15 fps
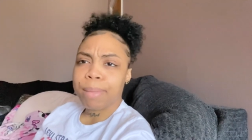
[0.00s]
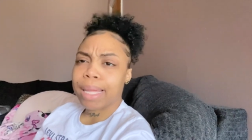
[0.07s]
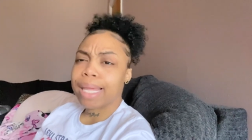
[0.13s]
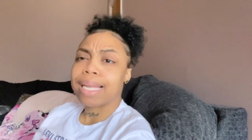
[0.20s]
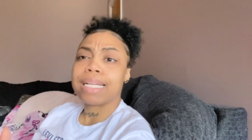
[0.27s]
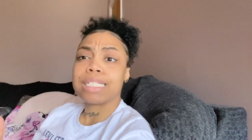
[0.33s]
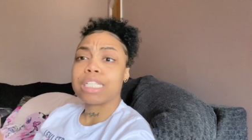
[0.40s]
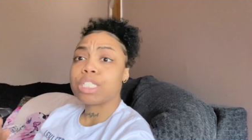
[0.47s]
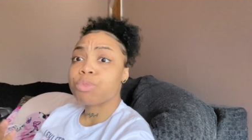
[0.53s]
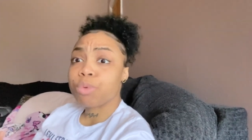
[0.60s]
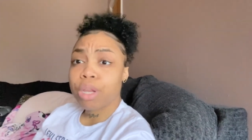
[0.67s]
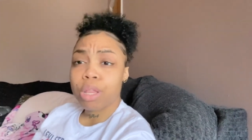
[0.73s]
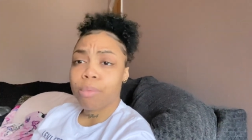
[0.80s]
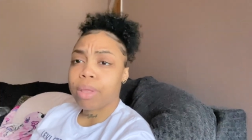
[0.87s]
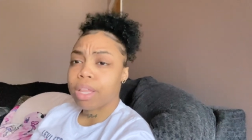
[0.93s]
and it's just
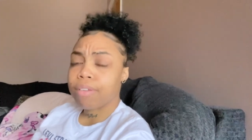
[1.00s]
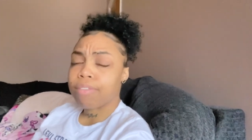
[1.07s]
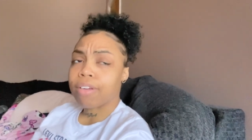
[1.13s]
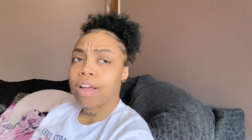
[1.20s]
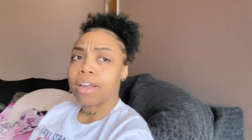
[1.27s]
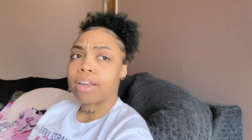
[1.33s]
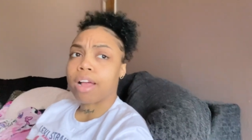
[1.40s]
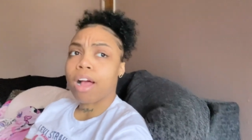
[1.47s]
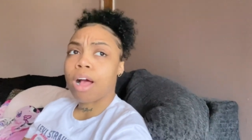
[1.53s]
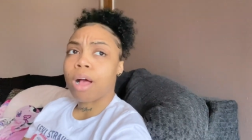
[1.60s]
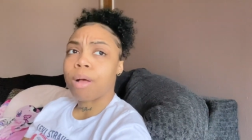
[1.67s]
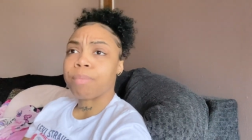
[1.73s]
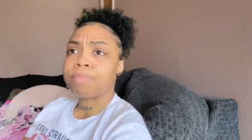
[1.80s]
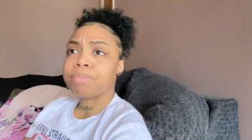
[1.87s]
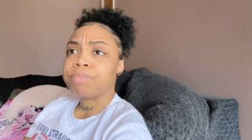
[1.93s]
really really fun
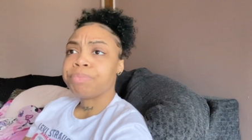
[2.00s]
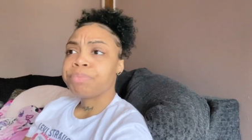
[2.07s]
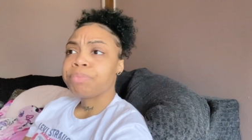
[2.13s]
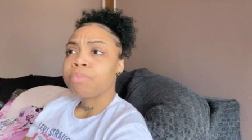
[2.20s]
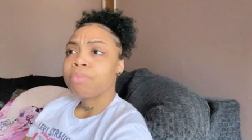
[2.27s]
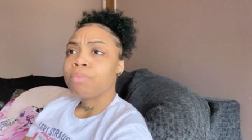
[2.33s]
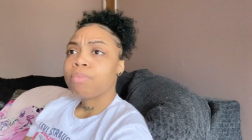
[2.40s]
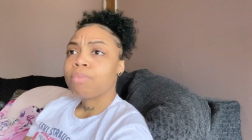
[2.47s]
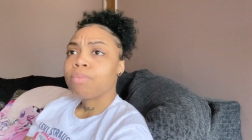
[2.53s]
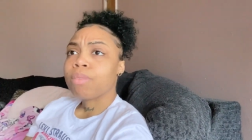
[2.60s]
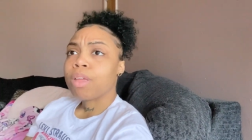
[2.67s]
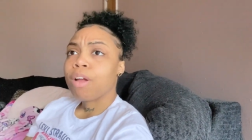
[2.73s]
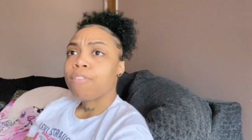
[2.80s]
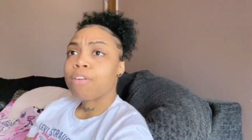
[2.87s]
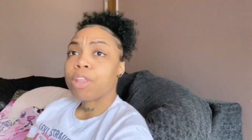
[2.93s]
um,
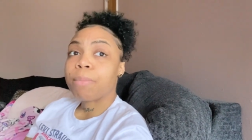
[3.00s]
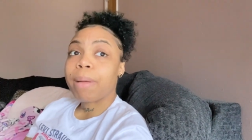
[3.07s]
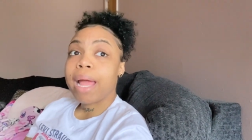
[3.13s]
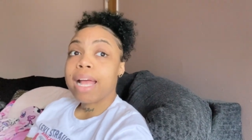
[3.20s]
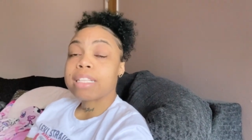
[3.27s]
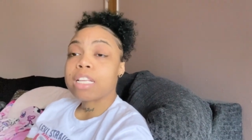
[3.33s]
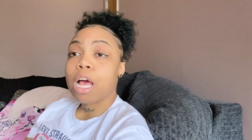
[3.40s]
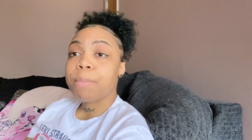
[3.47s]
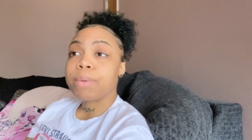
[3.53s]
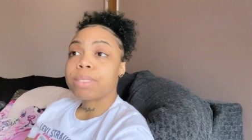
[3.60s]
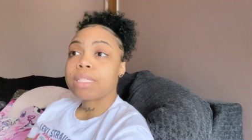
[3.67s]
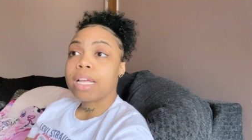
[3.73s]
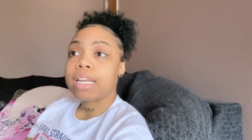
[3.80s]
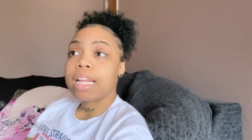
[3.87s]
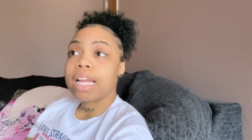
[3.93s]
for the past couple
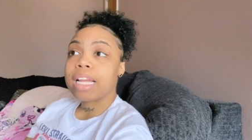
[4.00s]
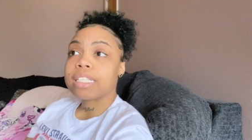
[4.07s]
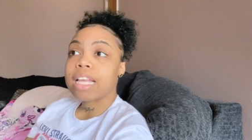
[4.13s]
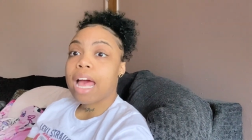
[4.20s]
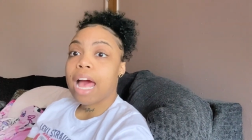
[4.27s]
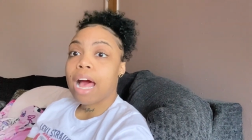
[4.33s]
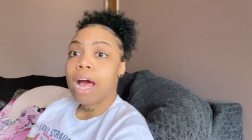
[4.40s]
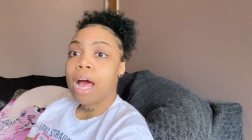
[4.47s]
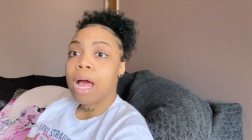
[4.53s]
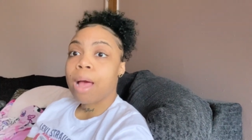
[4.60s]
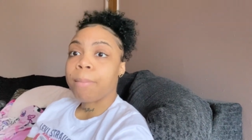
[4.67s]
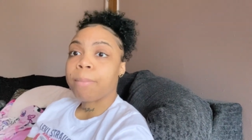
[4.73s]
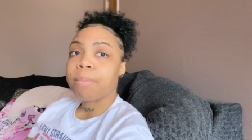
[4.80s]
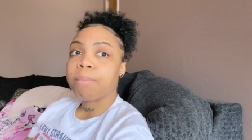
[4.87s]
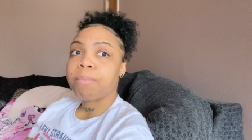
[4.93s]
sundays
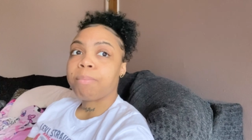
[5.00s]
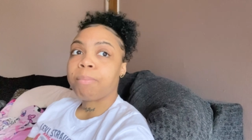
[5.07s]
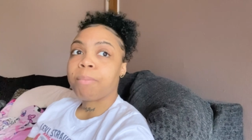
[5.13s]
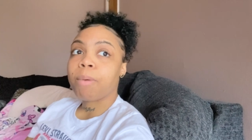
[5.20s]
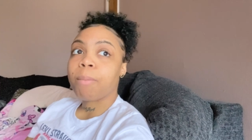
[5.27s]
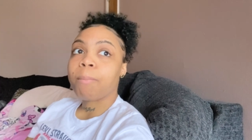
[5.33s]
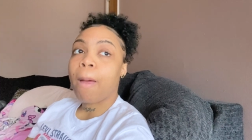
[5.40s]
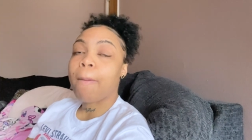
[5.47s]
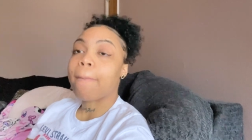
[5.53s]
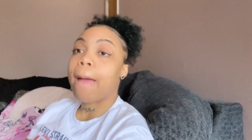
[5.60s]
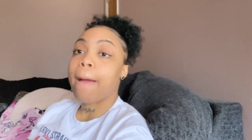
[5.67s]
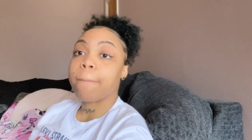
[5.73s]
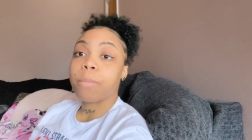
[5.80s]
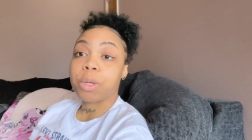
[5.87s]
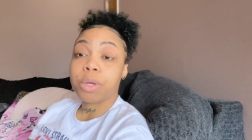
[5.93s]
um, my
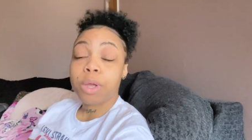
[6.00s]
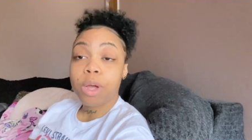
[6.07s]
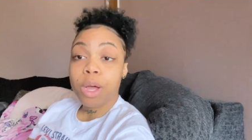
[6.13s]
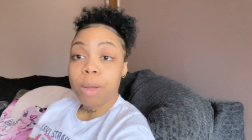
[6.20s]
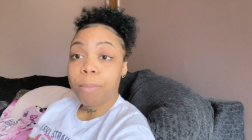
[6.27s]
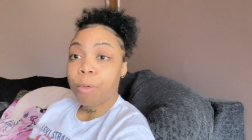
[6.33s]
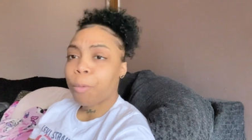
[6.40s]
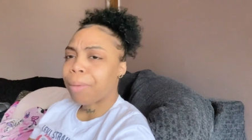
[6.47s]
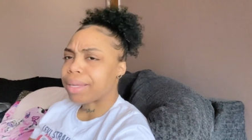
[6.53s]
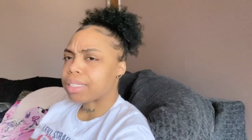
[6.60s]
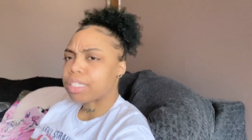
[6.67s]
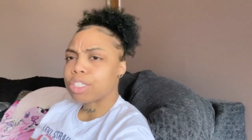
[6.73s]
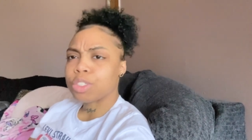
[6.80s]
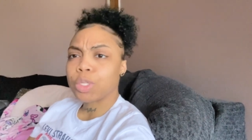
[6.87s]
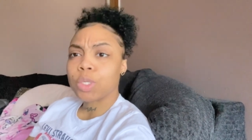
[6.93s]
mom would cook or my
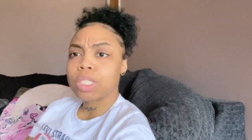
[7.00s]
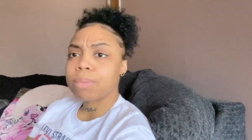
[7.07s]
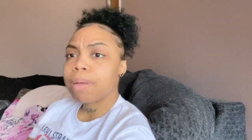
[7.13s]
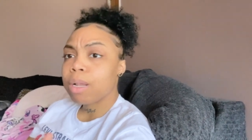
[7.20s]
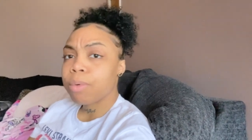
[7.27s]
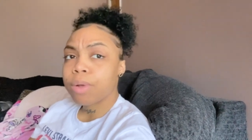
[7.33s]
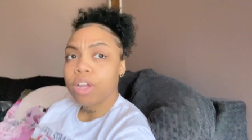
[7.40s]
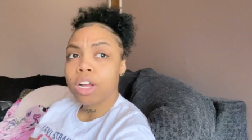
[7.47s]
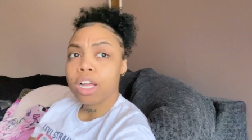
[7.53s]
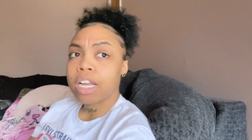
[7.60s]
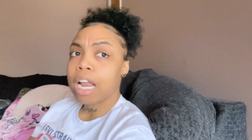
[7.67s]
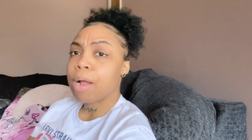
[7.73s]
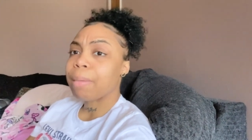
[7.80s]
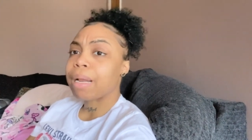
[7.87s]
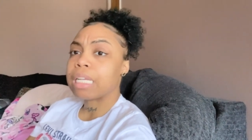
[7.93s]
sister or somebody would cook and
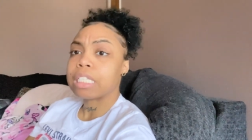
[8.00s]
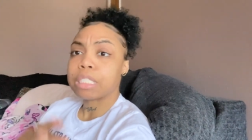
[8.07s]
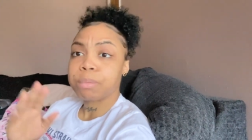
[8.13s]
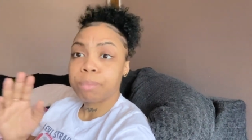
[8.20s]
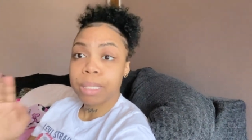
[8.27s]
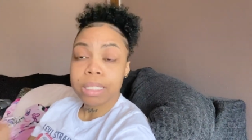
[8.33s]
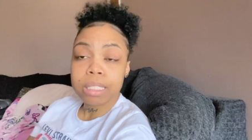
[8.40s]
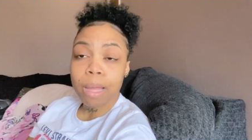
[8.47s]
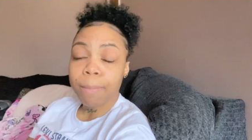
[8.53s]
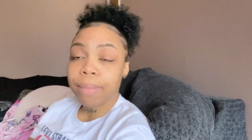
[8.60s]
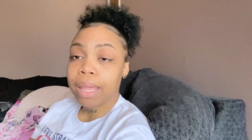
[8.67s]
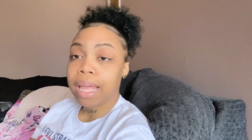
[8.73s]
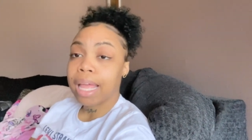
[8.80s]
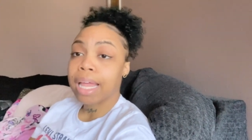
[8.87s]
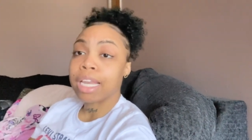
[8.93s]
i would rather just bring
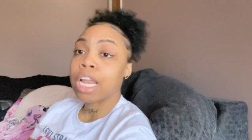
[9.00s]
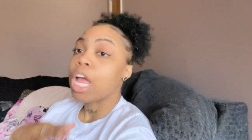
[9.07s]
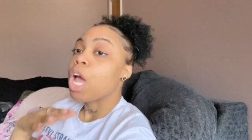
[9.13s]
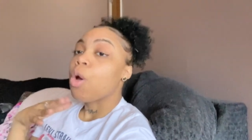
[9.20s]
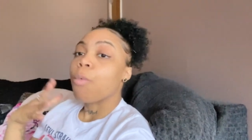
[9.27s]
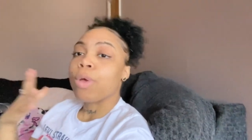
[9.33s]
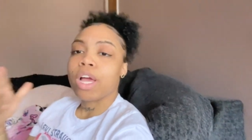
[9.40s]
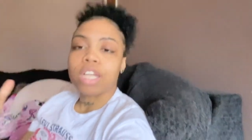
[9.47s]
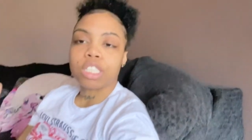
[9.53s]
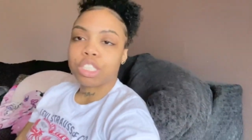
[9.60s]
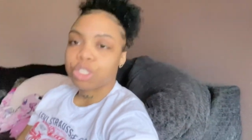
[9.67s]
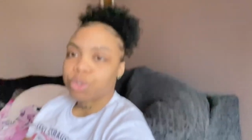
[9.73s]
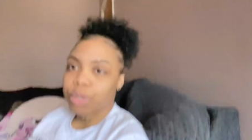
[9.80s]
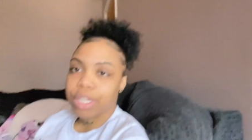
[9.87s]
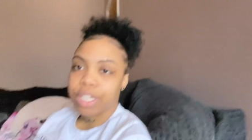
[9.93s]
something and we all just enjoy